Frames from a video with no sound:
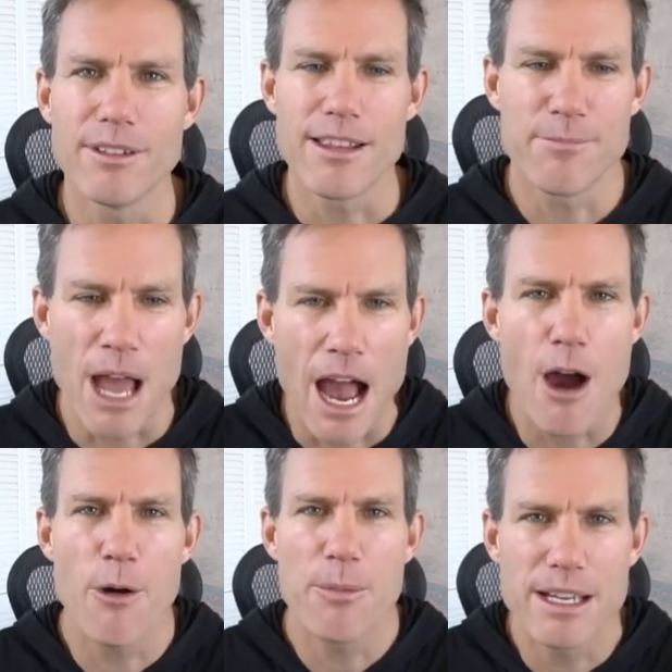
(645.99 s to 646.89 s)
That's
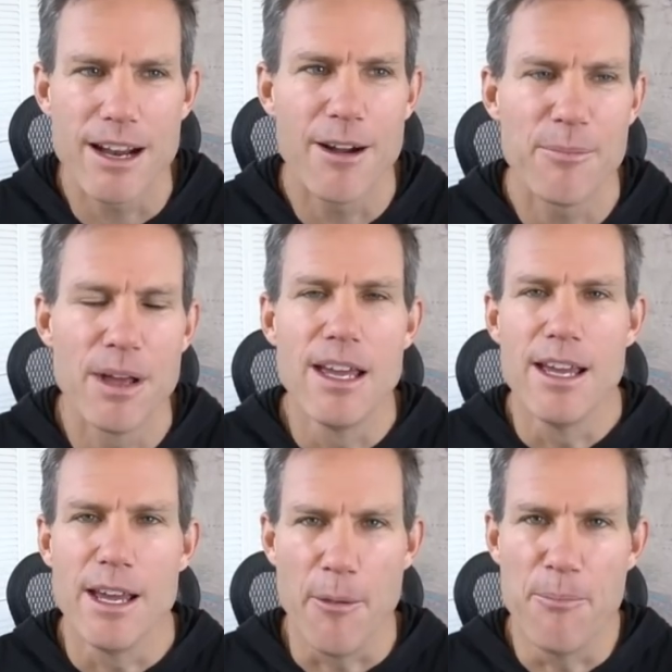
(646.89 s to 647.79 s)
how I become
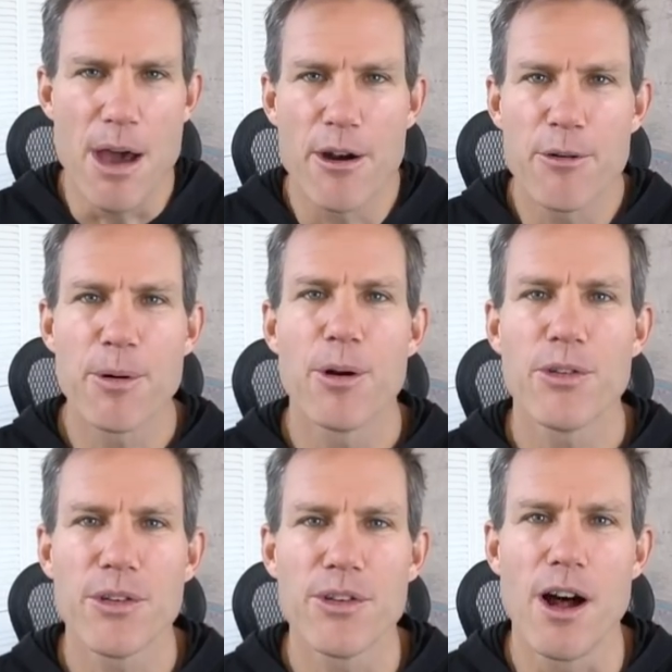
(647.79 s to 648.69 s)
a better
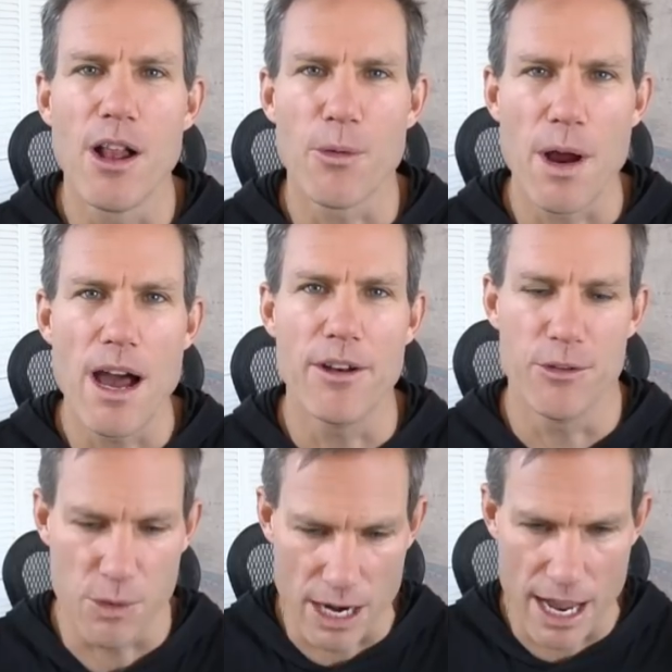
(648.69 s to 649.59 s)
person all around,
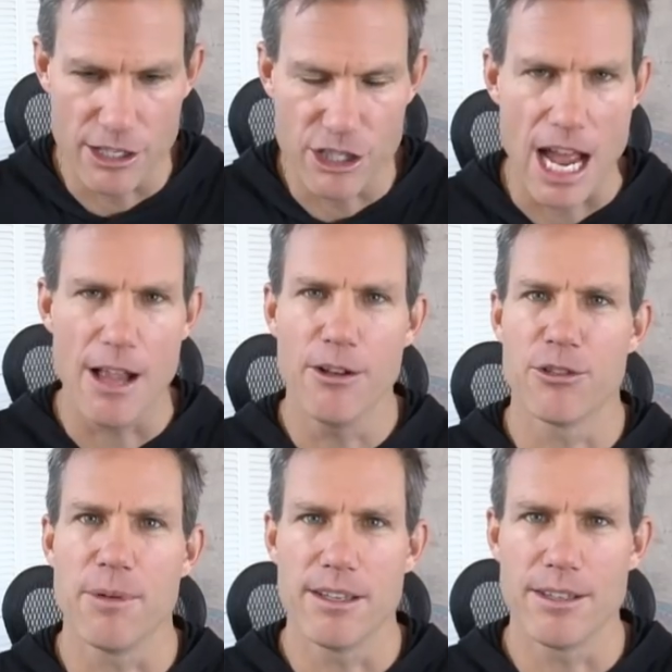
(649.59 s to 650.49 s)
is when I
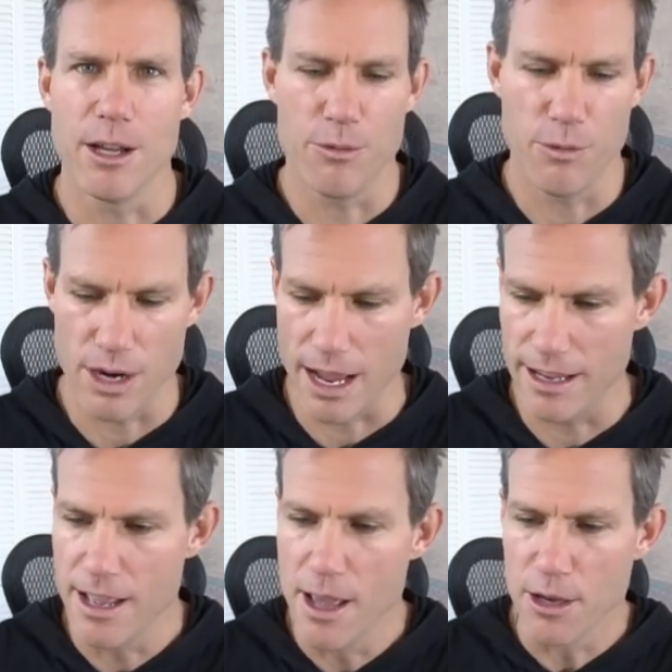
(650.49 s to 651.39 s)
challenge myself, when
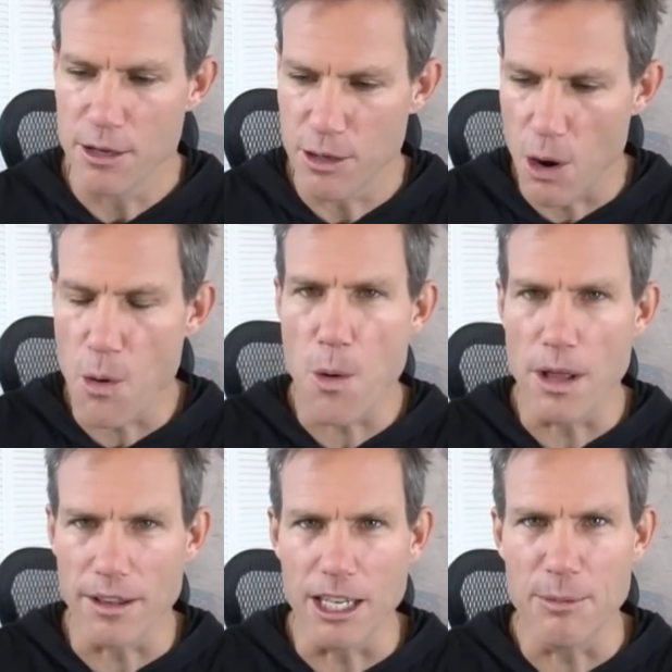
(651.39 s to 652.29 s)
I go
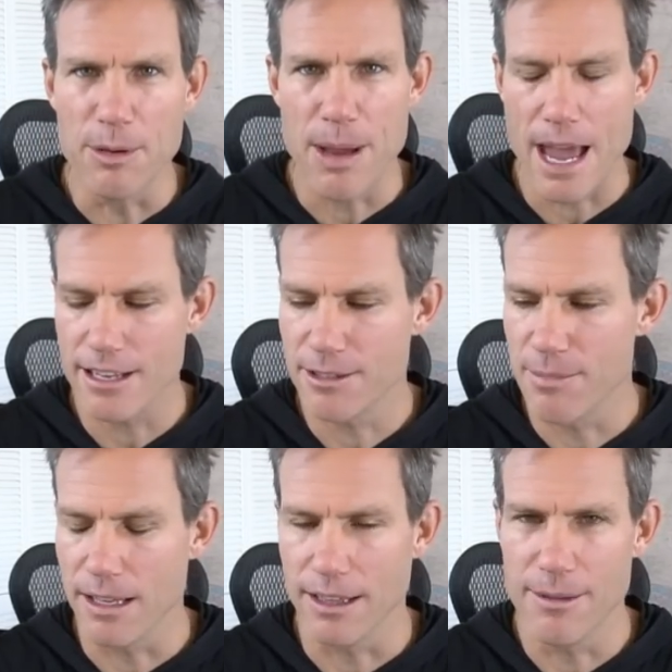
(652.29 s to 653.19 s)
a little bit past
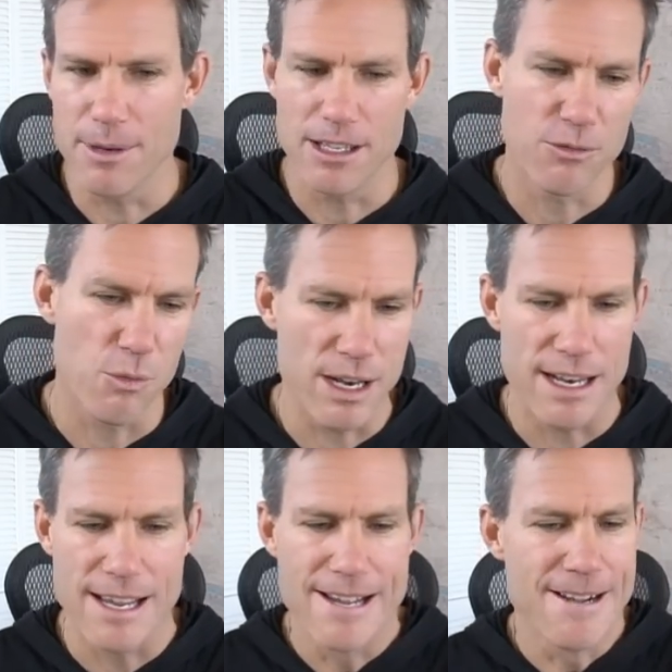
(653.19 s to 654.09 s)
my limits,
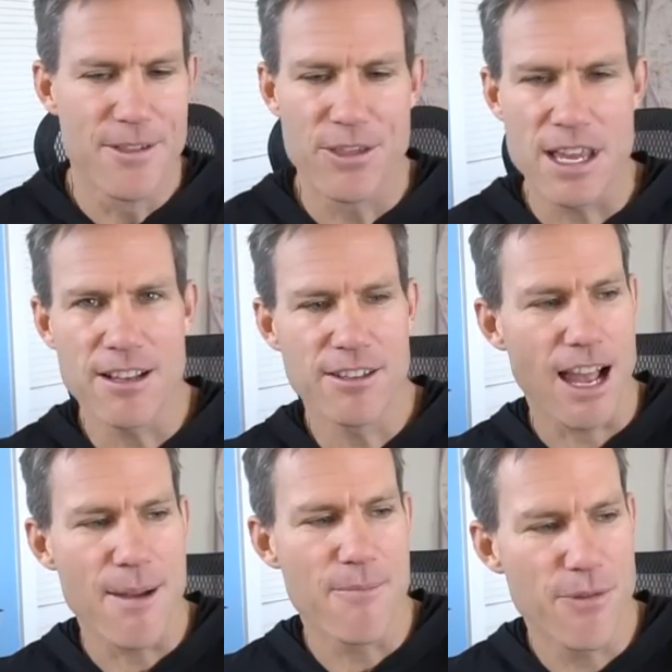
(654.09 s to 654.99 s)
when
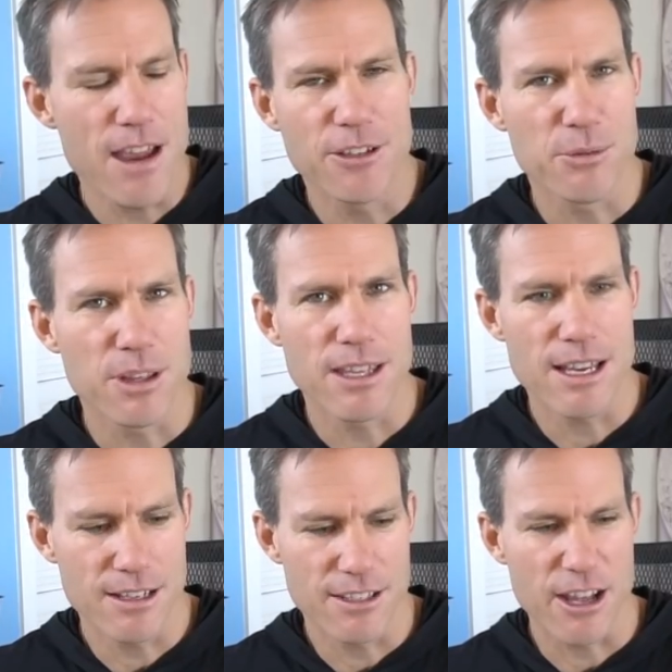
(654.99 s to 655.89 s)
I'm faced with
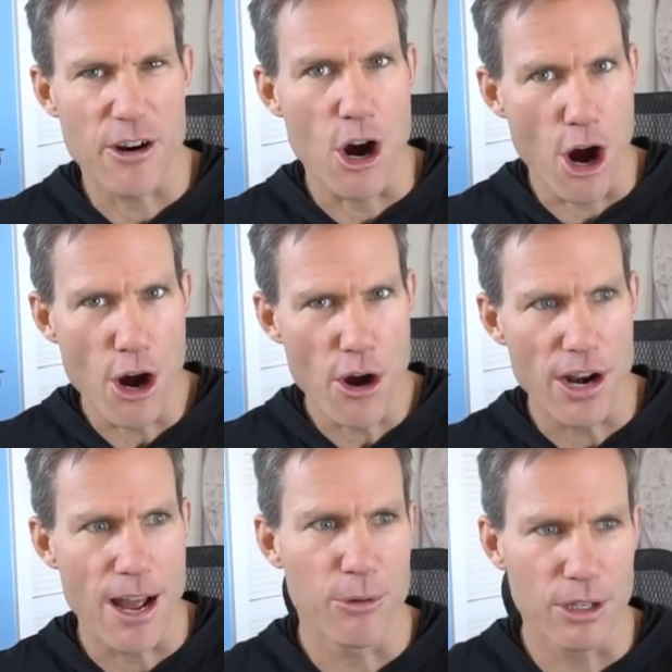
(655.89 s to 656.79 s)
things that are
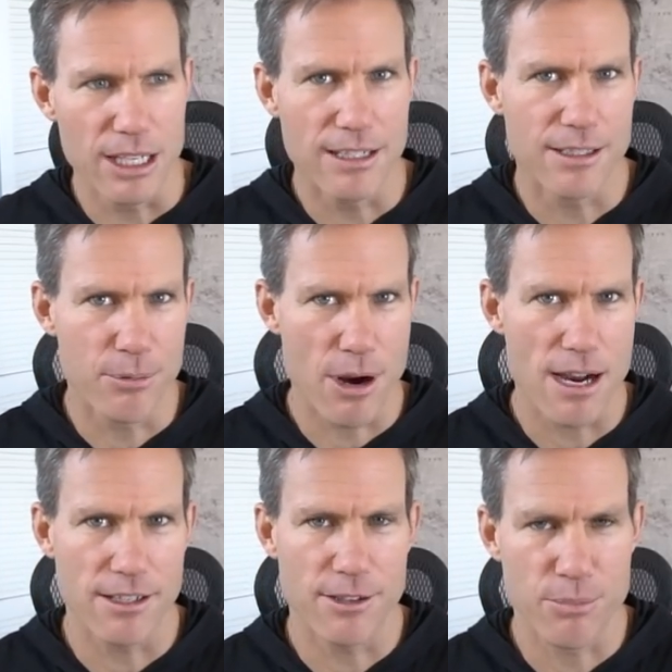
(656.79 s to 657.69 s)
hard, I really get to
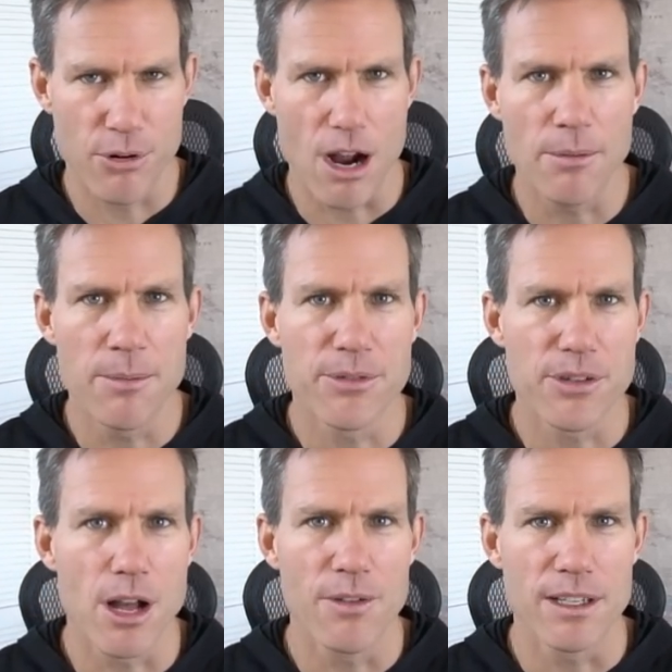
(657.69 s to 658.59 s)
practice problem
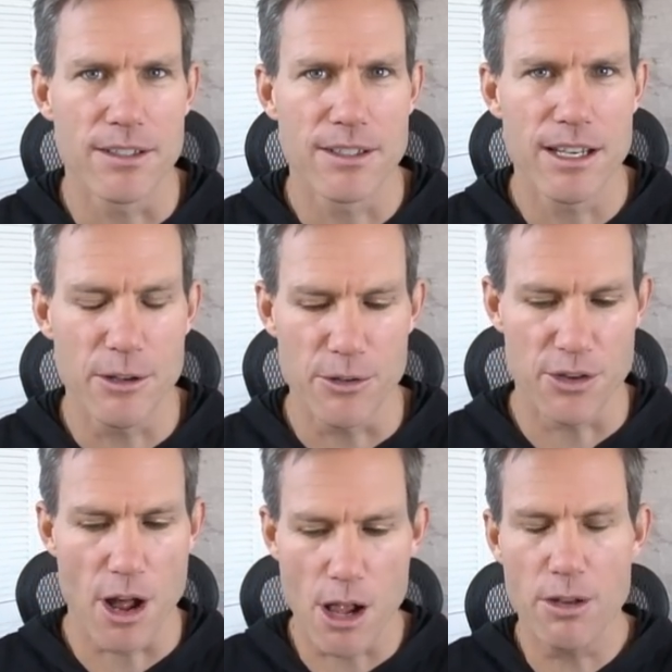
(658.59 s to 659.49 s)
solving skills.
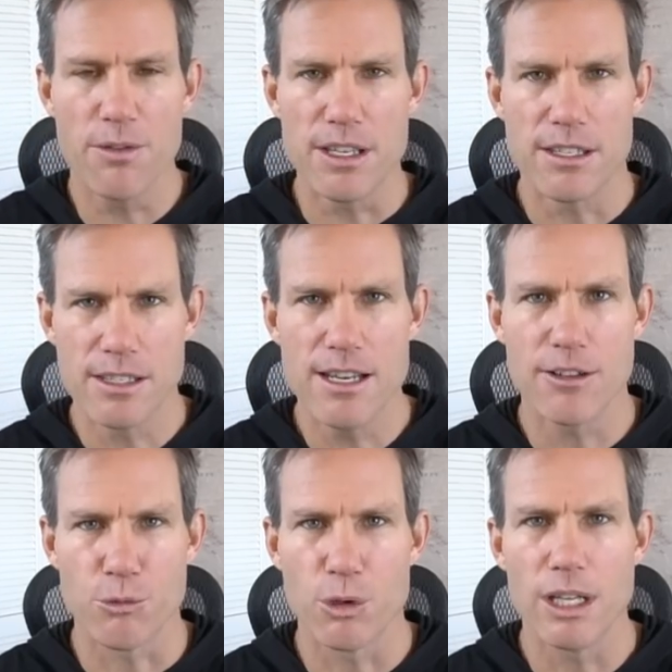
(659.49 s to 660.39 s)
And all of these
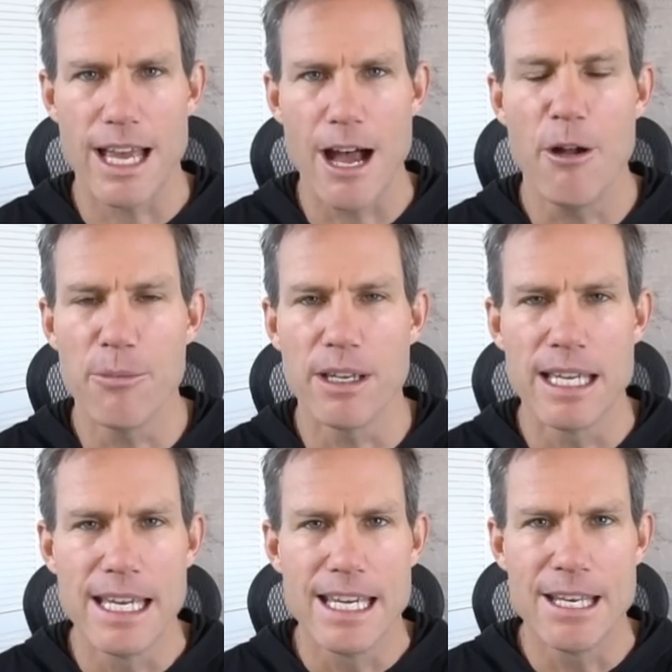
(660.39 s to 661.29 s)
things really help me
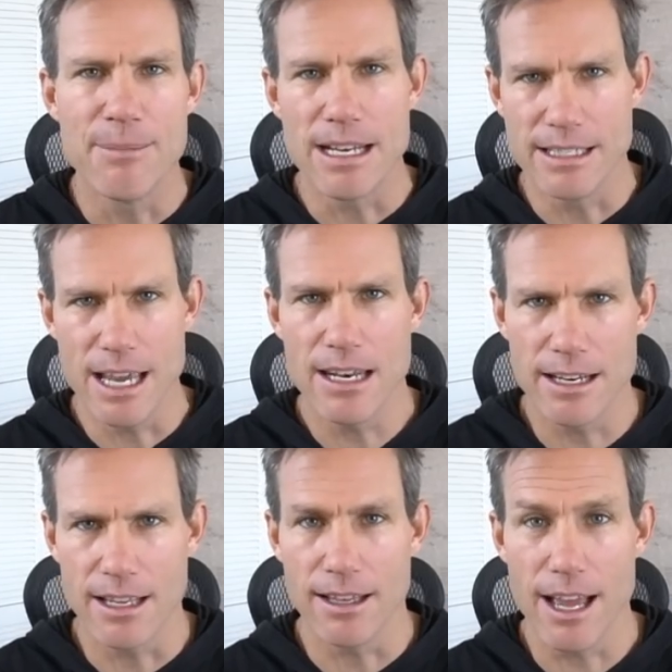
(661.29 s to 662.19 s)
in my
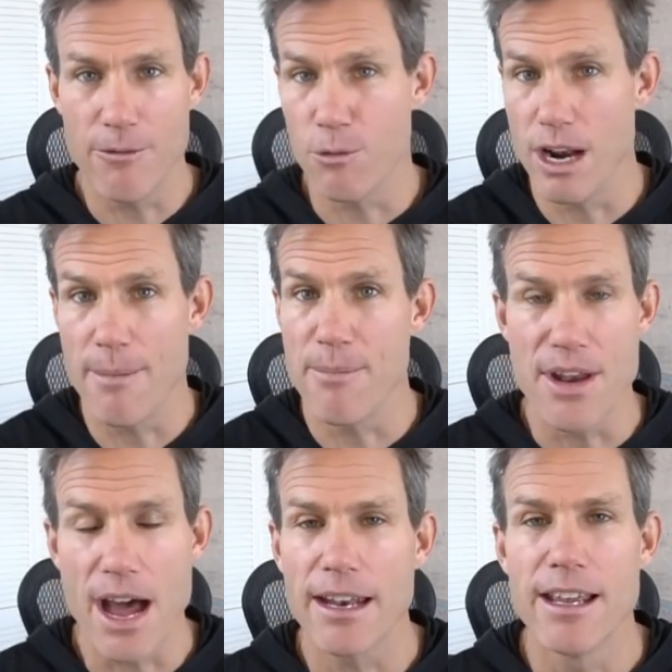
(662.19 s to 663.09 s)
day-to-day life when I'm
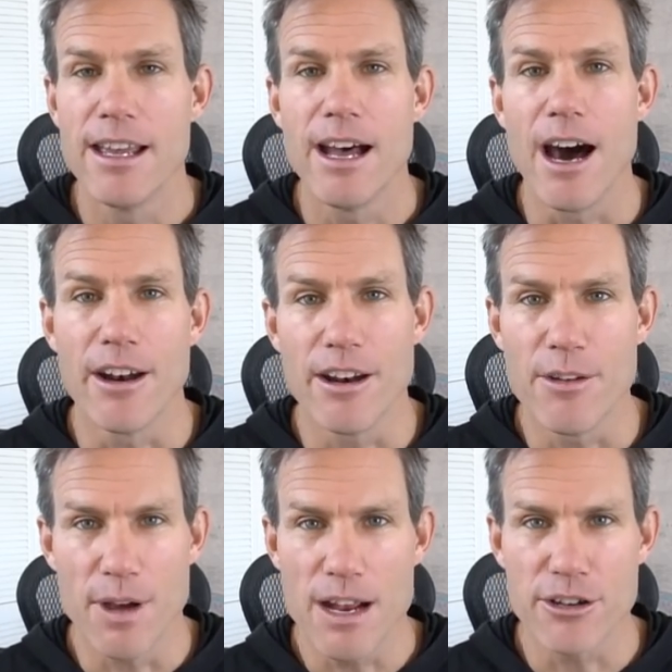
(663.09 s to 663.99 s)
not on an
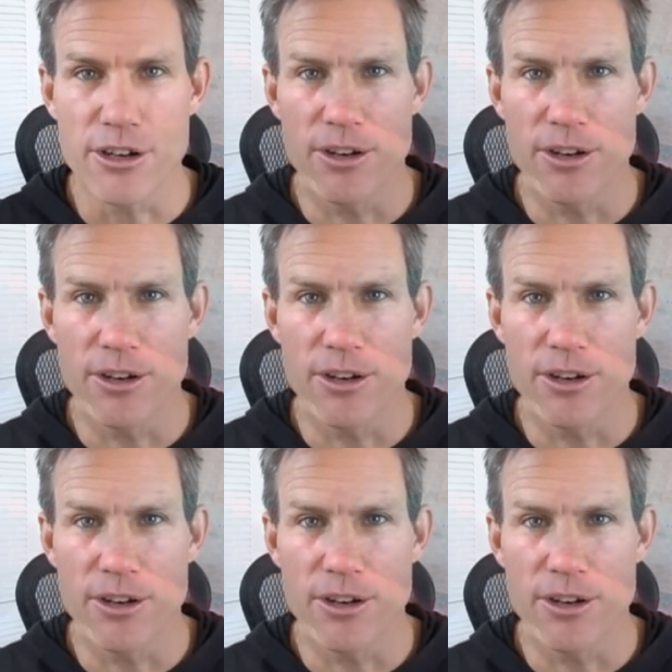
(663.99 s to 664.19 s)
adventure.